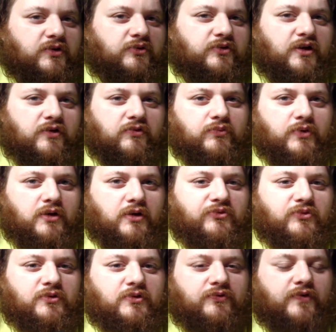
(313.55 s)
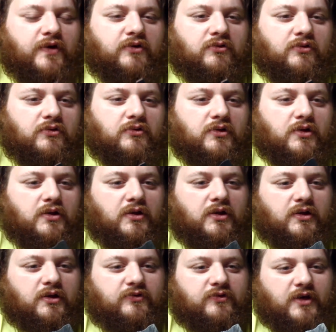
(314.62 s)
I was having problems with the federal
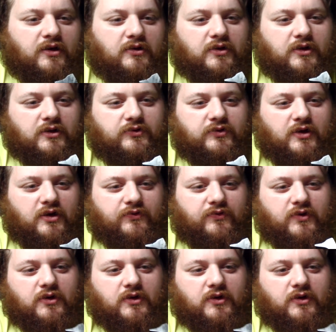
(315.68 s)
and cycling and stuff.